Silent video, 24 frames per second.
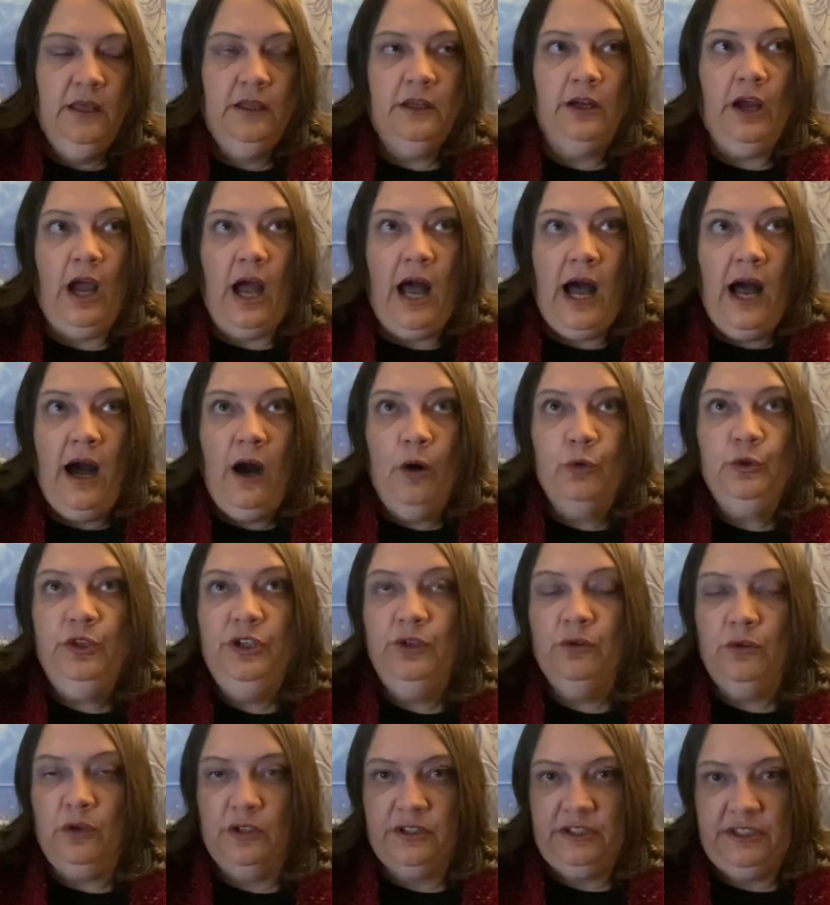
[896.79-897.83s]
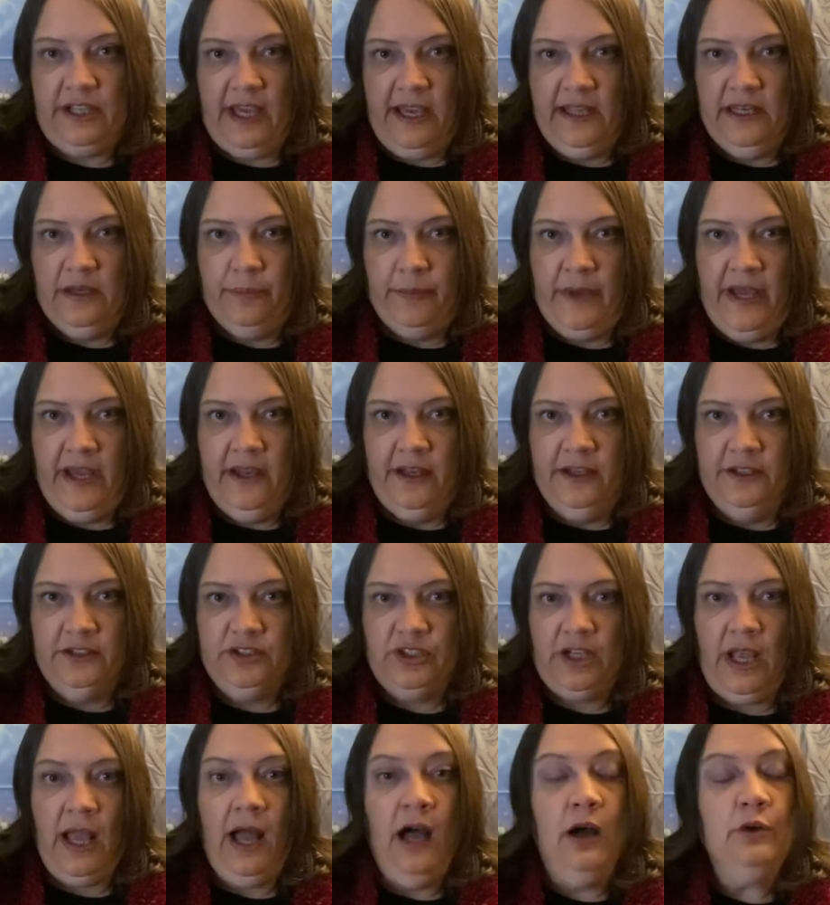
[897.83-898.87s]
Now, how do you contain a
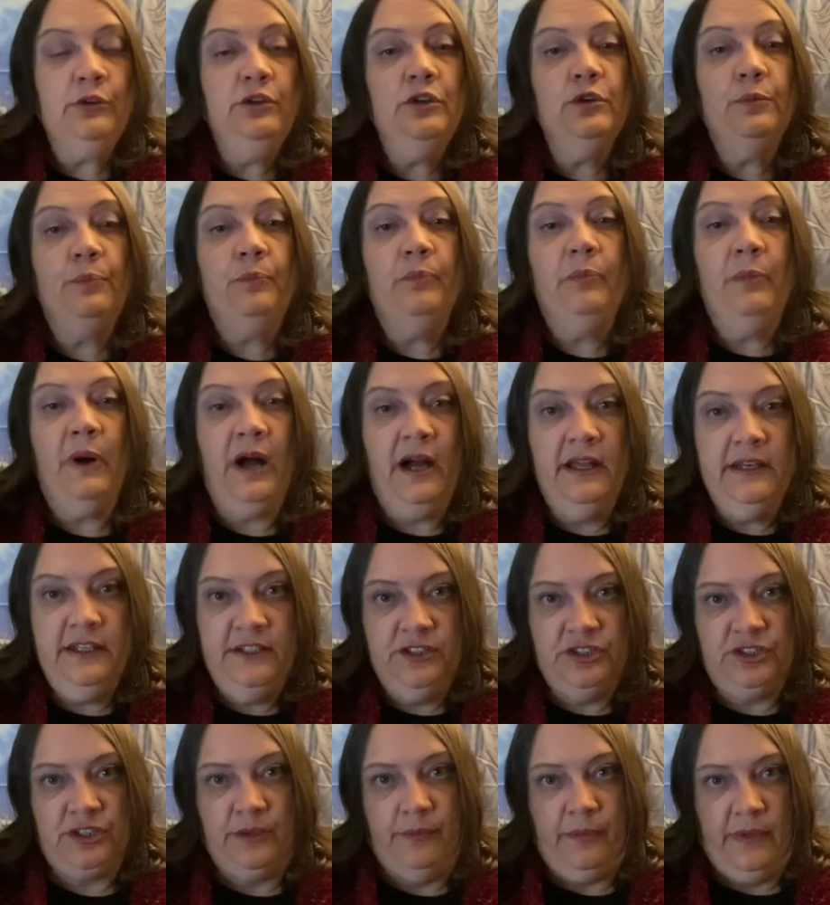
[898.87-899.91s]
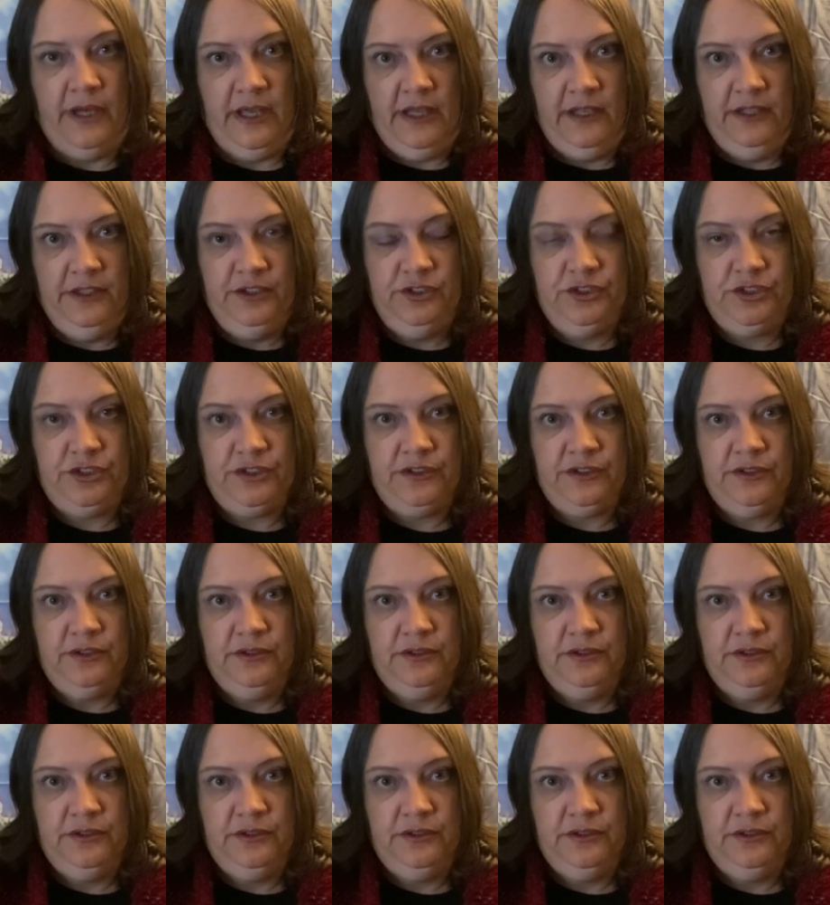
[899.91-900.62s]
mage? How do you punish a mage?